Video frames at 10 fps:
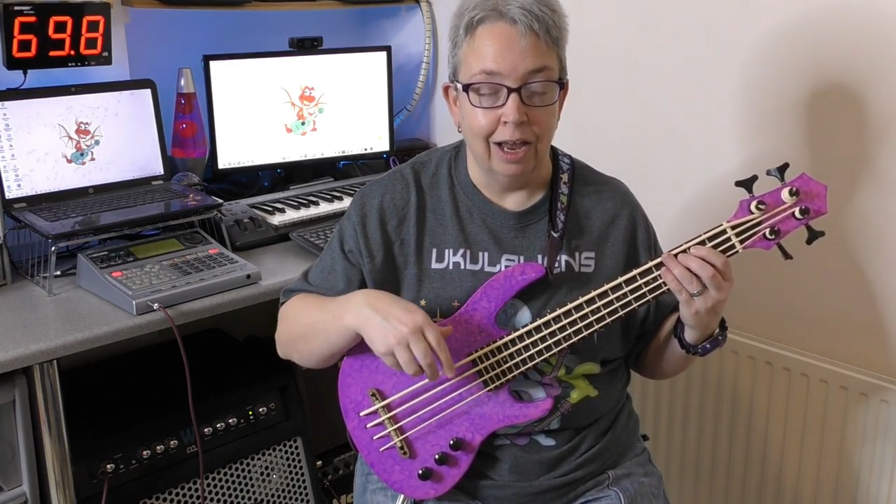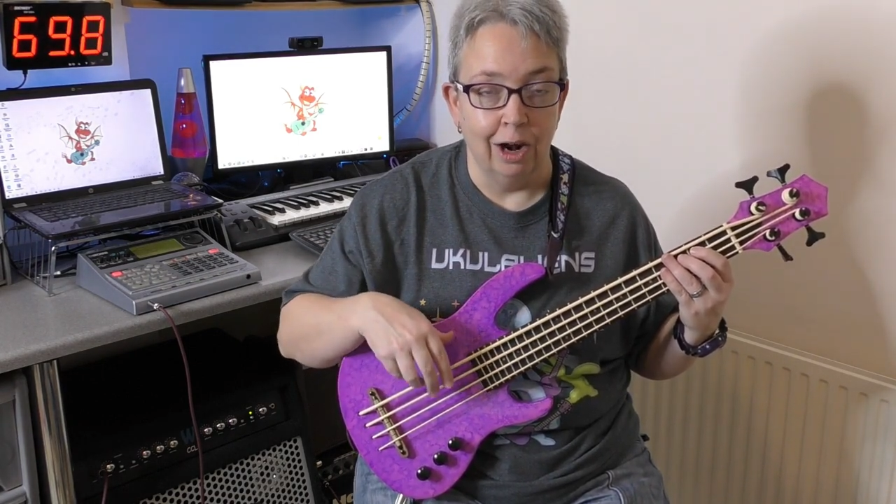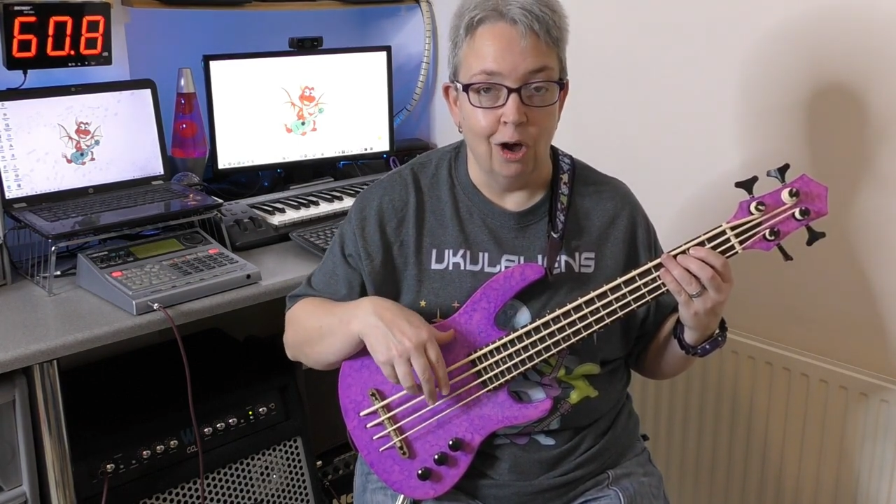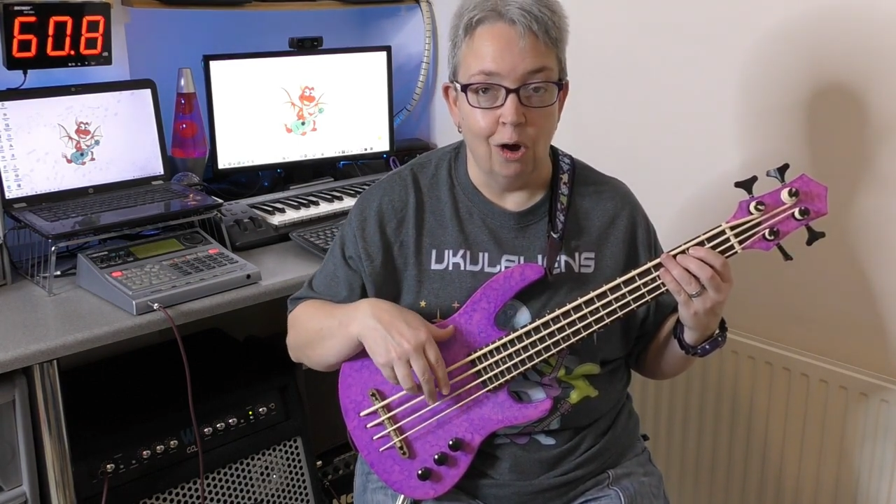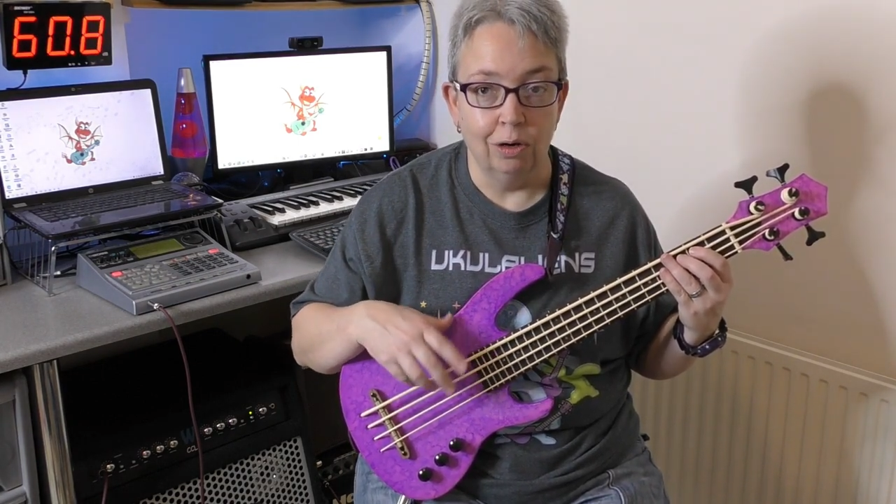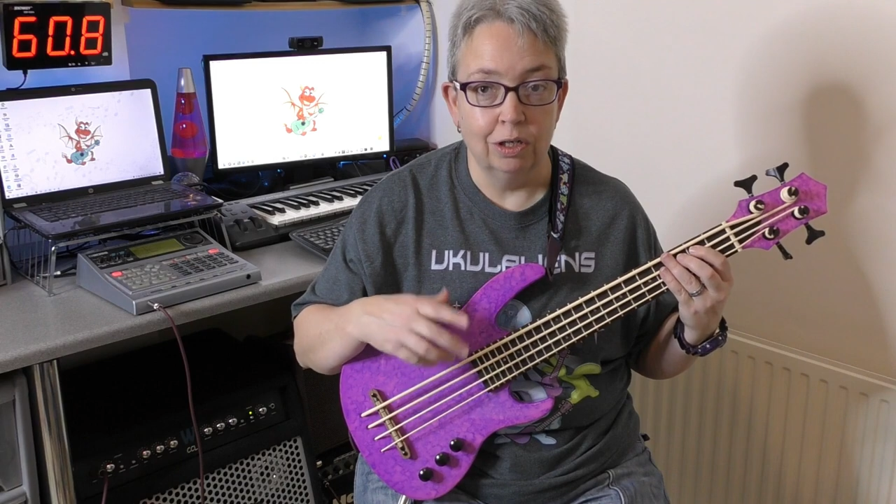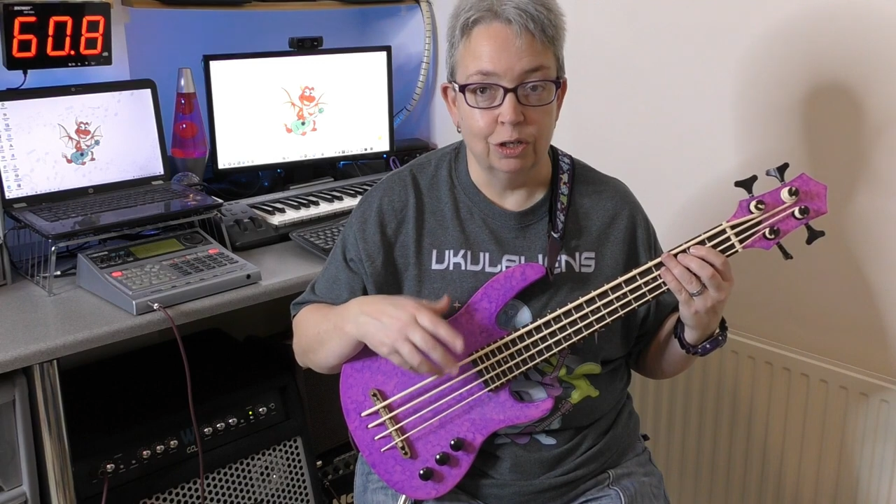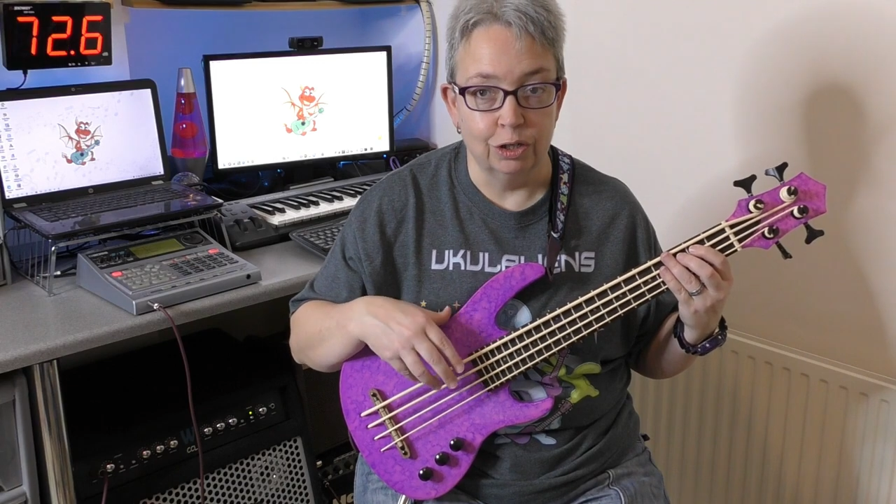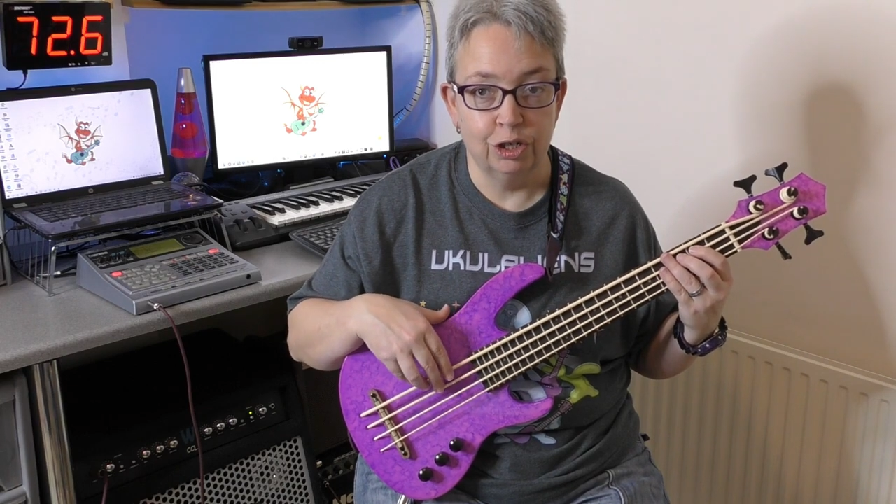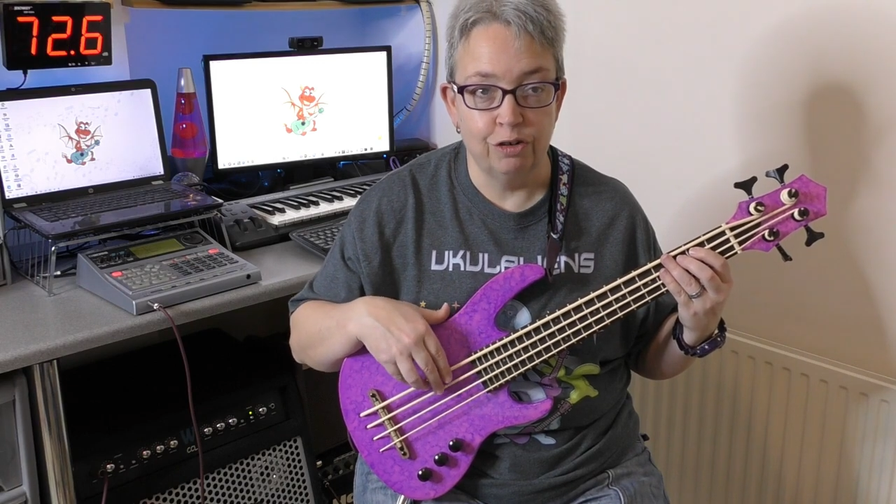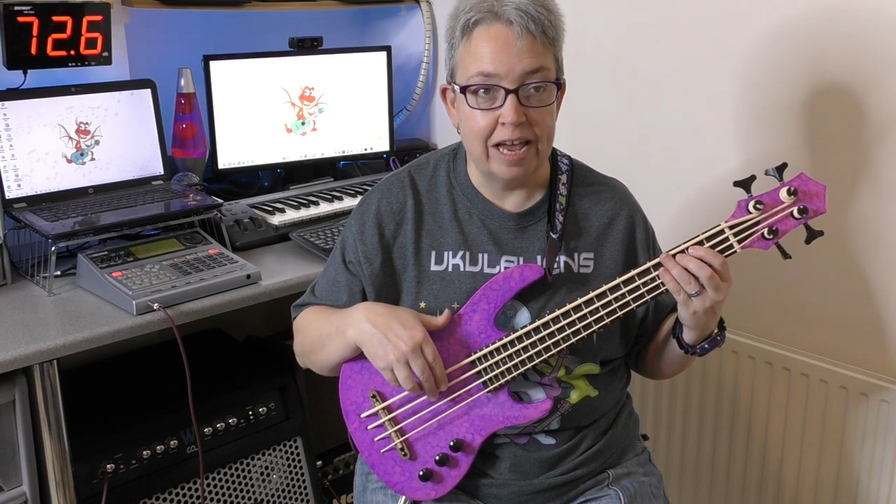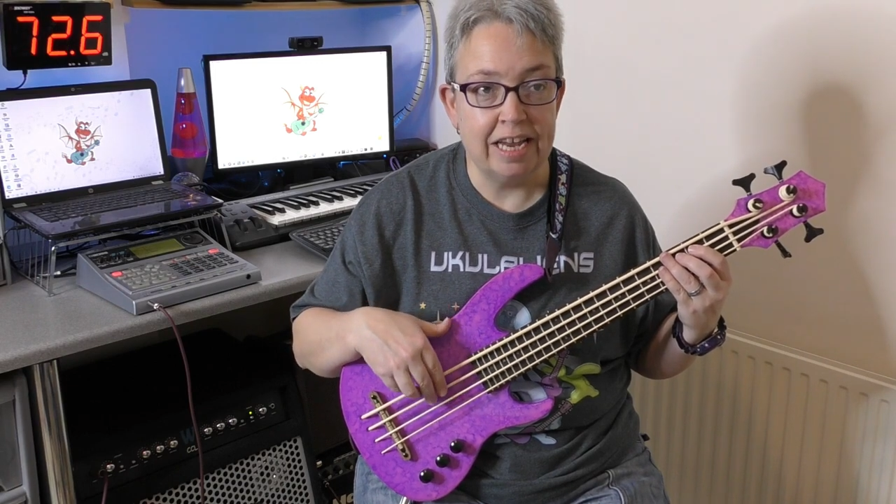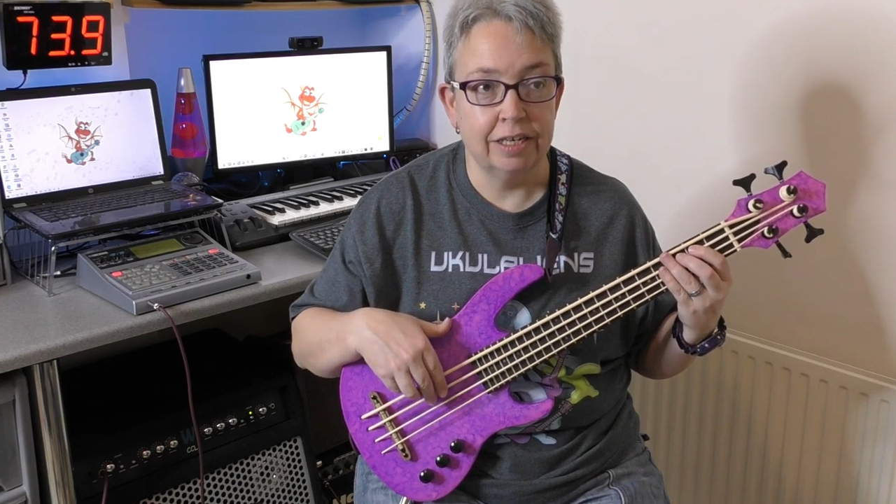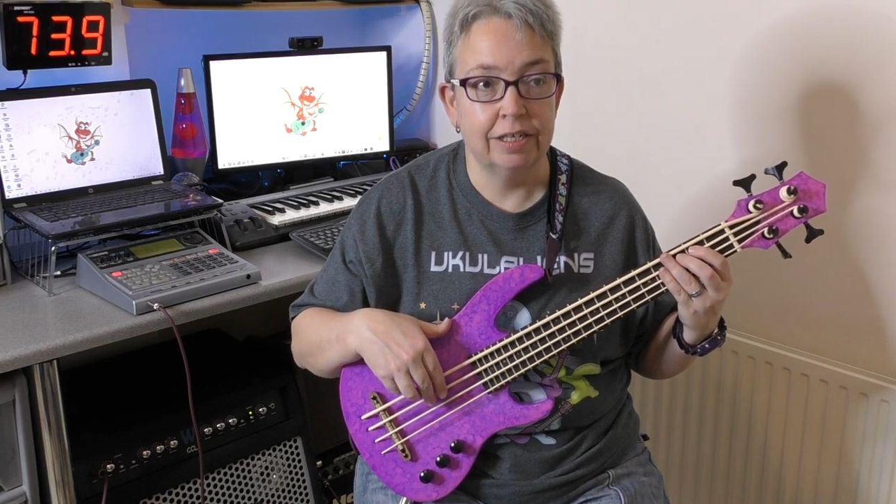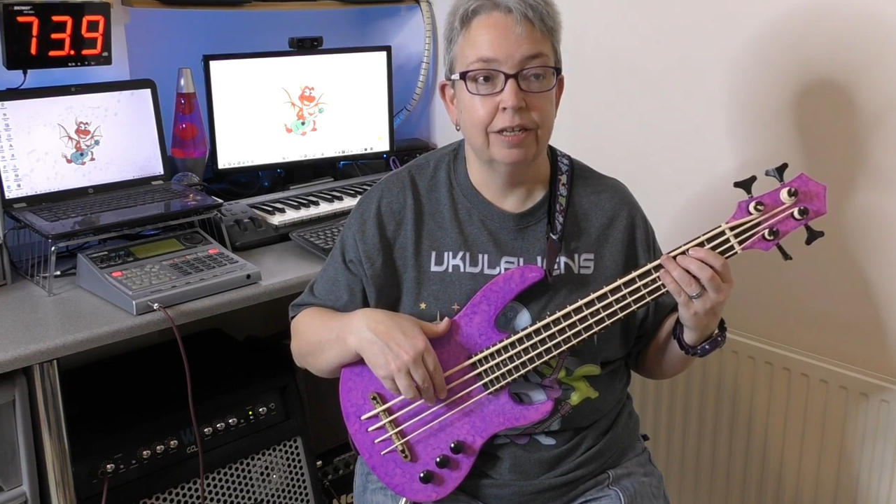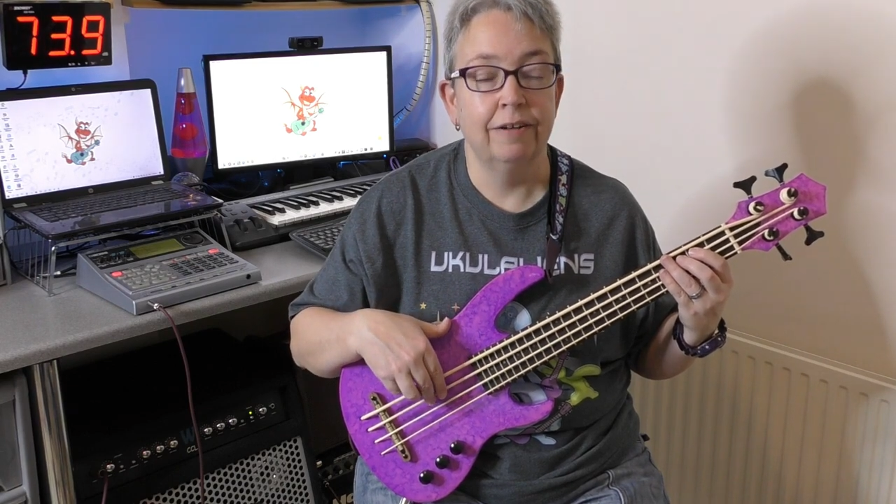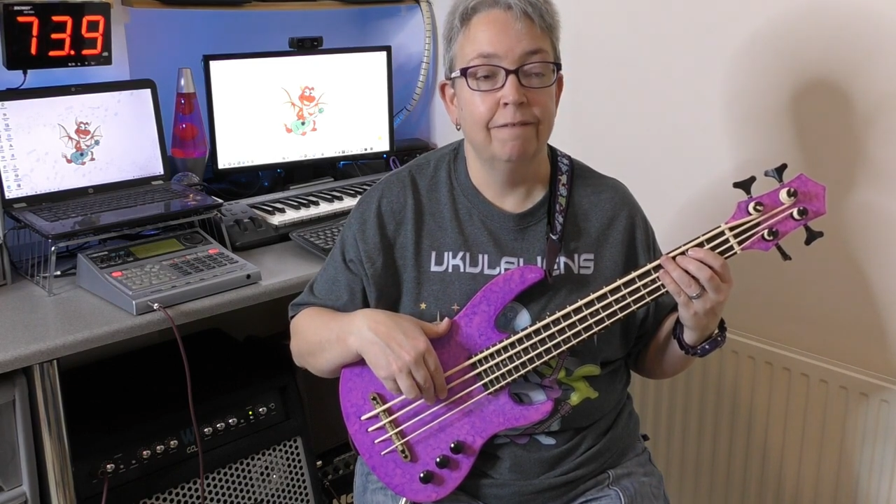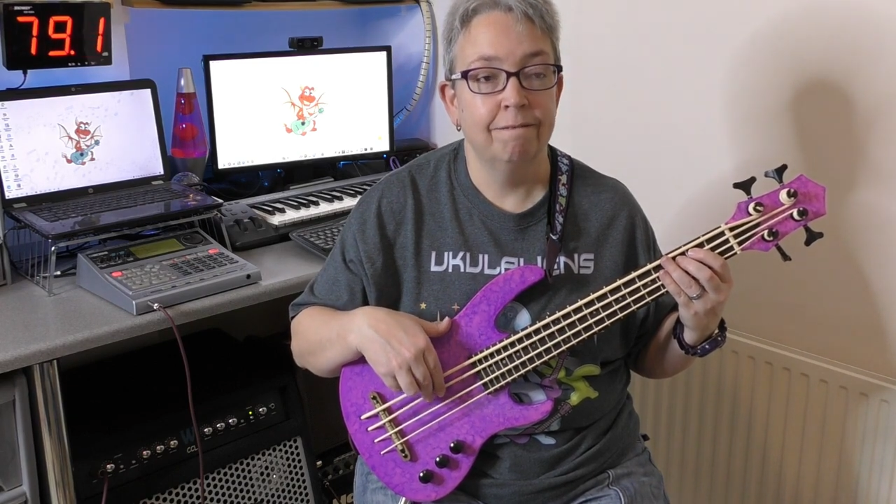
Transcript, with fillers: along. So straight,